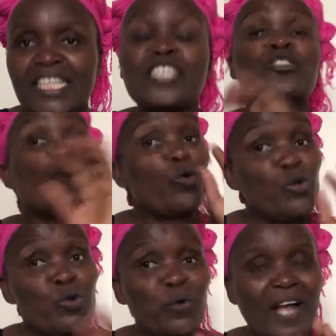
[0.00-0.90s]
So
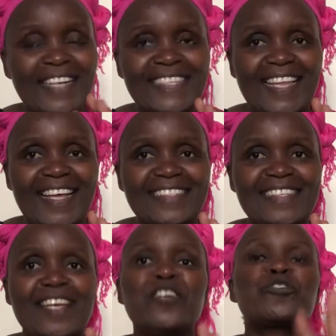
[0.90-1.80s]
look at that.
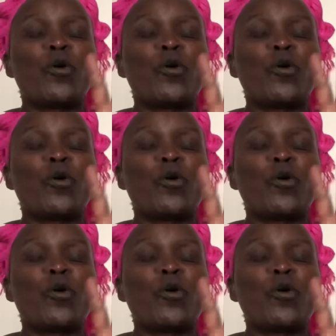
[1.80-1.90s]
So